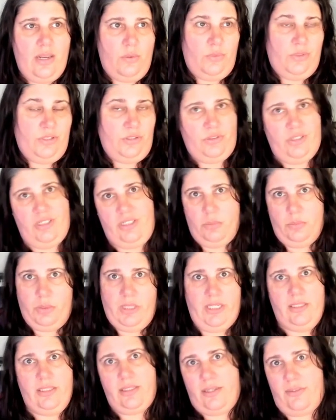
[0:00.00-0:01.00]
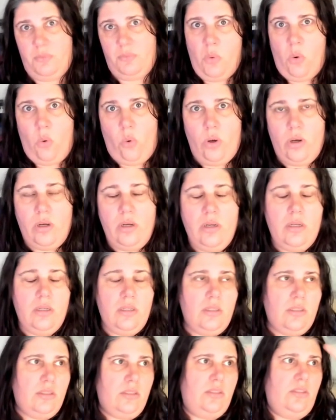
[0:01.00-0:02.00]
Which will just deplete stuff more.
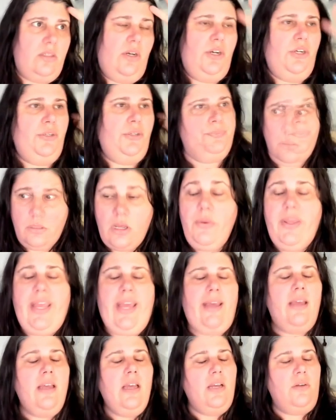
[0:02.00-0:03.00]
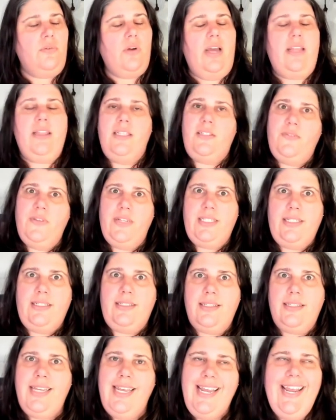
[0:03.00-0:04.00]
So, oh yeah, right, the sphincters.
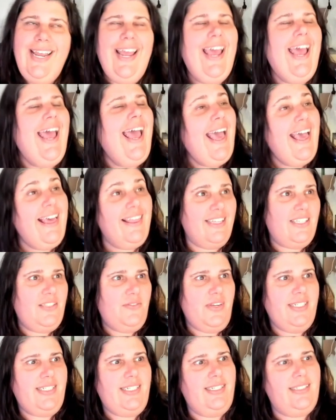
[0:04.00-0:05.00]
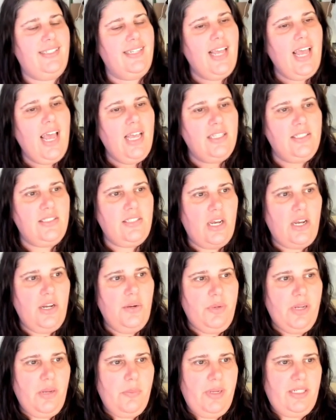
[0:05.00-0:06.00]
The sphincters. So
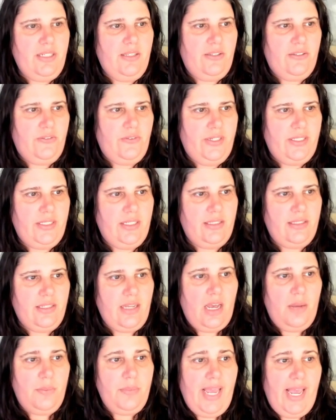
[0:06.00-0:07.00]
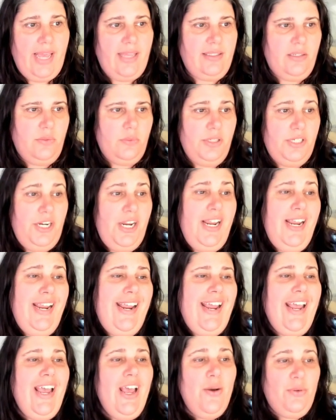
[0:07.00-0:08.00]
we go back to the sphincters. Yeah, so what
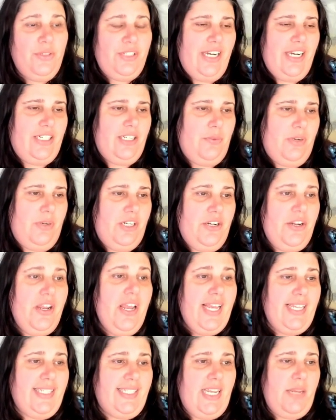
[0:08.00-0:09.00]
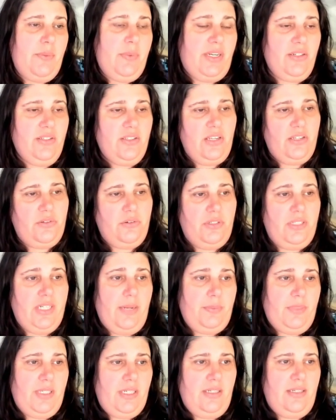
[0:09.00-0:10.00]
you actually want to do, see, because those
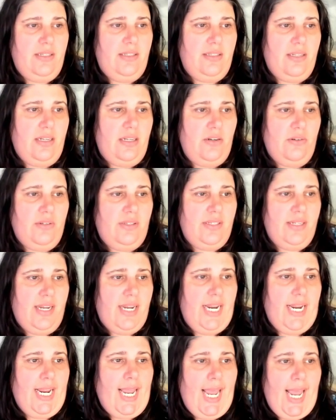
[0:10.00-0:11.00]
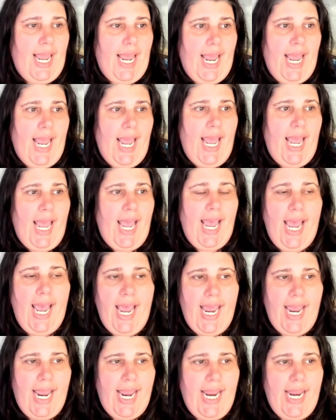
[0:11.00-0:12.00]
receptors are not saying,
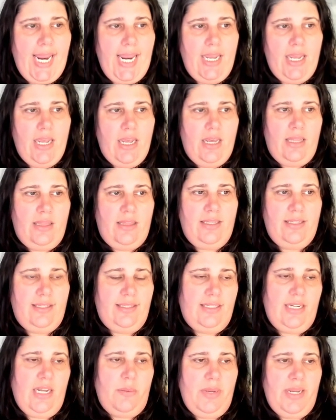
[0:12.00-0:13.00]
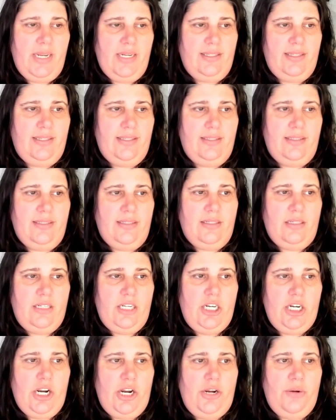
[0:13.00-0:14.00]
hey, the stomach's
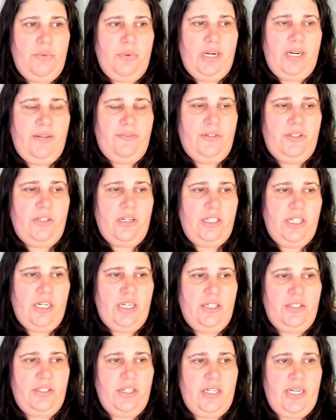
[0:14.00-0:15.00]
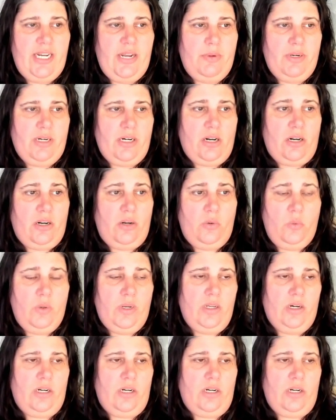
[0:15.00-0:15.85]
you know, ready for digestion. Now we've